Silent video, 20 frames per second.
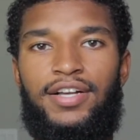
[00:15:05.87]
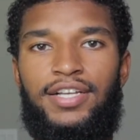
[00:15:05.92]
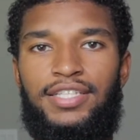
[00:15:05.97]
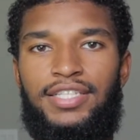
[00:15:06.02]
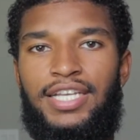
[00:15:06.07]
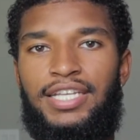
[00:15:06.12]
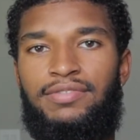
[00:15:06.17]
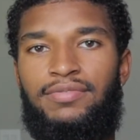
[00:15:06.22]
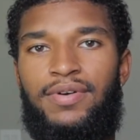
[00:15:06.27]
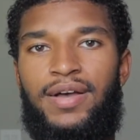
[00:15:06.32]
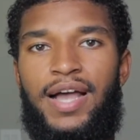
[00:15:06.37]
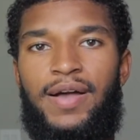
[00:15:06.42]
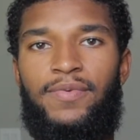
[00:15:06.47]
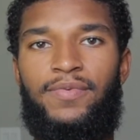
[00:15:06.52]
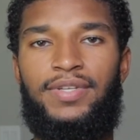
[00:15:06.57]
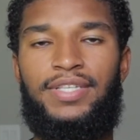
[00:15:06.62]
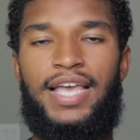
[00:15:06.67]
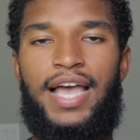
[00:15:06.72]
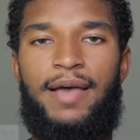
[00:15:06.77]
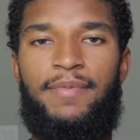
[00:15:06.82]
because that's what
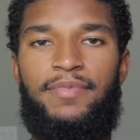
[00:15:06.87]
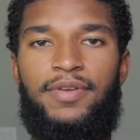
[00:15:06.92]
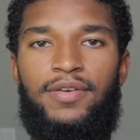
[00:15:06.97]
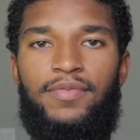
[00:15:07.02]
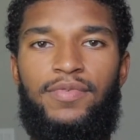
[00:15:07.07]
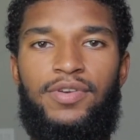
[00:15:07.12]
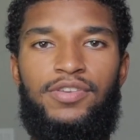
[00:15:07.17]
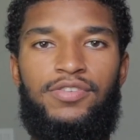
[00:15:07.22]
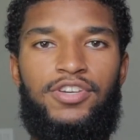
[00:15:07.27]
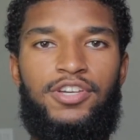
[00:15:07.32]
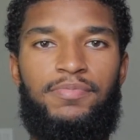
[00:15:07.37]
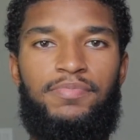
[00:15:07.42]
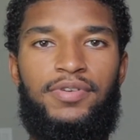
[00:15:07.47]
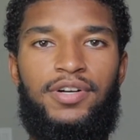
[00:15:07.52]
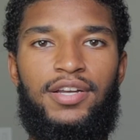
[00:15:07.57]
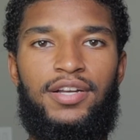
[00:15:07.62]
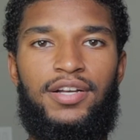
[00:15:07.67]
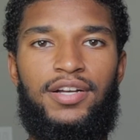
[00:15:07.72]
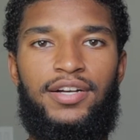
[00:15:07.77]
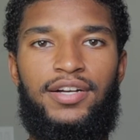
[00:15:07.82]
was happening when you could
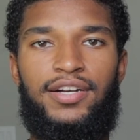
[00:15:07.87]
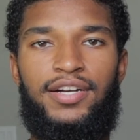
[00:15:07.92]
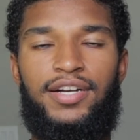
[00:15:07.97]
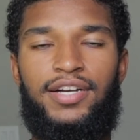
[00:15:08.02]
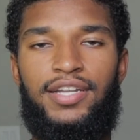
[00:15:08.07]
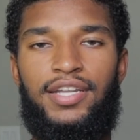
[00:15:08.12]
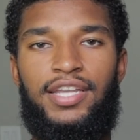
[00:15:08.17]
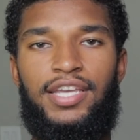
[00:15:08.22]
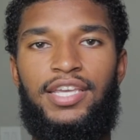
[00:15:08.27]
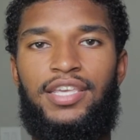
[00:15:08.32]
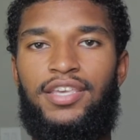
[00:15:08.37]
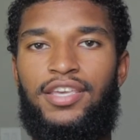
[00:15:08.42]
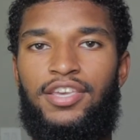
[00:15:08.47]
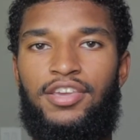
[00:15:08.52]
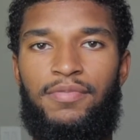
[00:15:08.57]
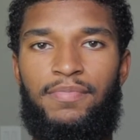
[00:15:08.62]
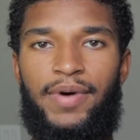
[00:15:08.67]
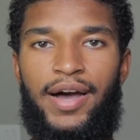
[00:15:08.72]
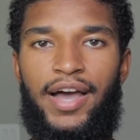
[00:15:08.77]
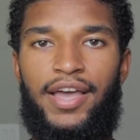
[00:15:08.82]
put a link in
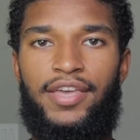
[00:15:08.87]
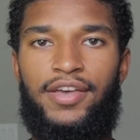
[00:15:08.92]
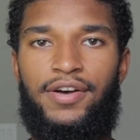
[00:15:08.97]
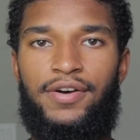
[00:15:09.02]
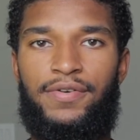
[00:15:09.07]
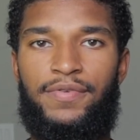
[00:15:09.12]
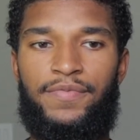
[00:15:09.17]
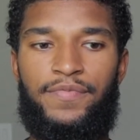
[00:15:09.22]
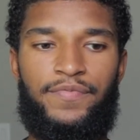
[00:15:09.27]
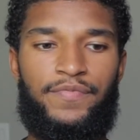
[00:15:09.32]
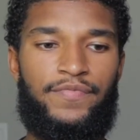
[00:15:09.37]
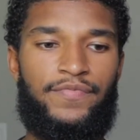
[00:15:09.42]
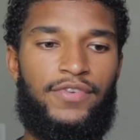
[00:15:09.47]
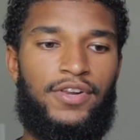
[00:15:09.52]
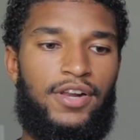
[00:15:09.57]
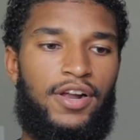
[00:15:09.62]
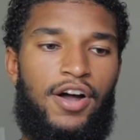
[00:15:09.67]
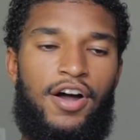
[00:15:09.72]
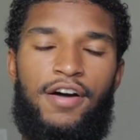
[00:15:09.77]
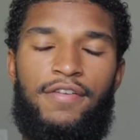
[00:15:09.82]
your bio
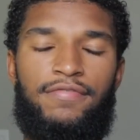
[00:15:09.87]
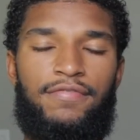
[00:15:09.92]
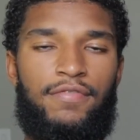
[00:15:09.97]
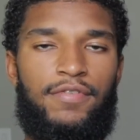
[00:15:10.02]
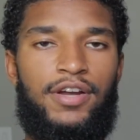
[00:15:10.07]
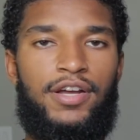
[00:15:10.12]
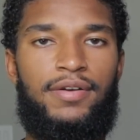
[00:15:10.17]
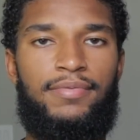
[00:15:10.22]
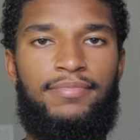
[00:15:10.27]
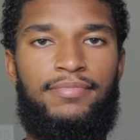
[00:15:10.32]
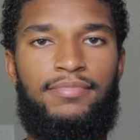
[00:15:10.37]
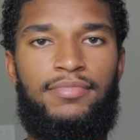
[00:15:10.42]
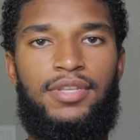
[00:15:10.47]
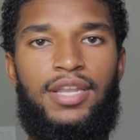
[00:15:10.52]
off rip.